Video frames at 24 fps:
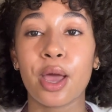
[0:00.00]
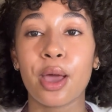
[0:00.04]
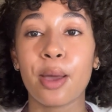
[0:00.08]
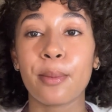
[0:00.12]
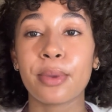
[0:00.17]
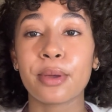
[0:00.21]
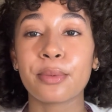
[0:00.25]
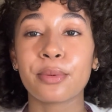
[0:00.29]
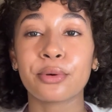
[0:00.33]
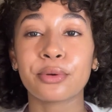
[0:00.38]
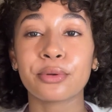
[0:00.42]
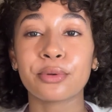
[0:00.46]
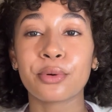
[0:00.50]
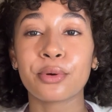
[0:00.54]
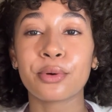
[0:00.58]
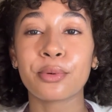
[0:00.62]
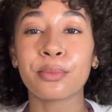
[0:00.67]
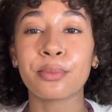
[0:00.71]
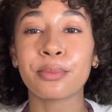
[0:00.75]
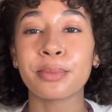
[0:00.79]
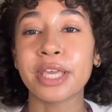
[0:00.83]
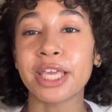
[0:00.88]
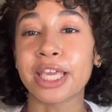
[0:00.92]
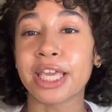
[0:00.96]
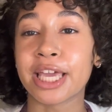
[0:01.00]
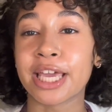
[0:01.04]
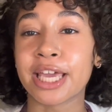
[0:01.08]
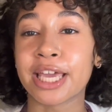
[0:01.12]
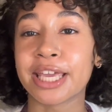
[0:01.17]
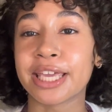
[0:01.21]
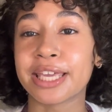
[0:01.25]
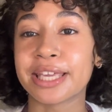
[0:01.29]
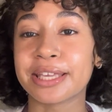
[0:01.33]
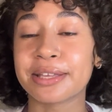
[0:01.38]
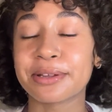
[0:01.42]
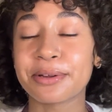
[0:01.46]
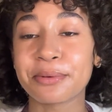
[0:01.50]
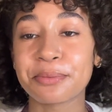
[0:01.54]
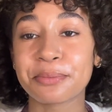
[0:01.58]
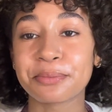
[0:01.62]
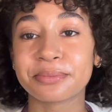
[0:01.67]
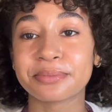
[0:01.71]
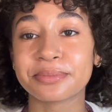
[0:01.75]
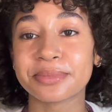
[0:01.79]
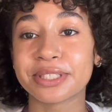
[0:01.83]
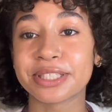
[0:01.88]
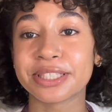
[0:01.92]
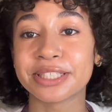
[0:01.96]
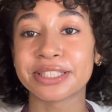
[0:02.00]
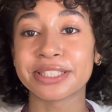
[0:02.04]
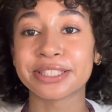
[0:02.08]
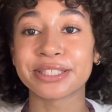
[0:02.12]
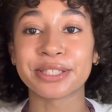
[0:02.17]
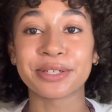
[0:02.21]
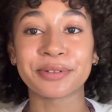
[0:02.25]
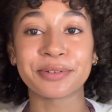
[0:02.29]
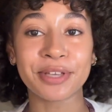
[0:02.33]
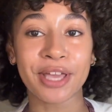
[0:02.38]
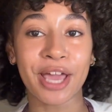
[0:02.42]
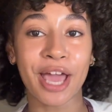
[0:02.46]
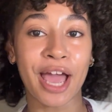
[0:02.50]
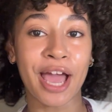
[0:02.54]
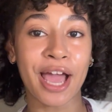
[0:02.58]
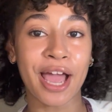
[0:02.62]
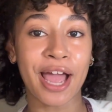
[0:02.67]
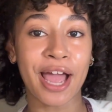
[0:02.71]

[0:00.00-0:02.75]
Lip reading: people to know me, you know? So yeah.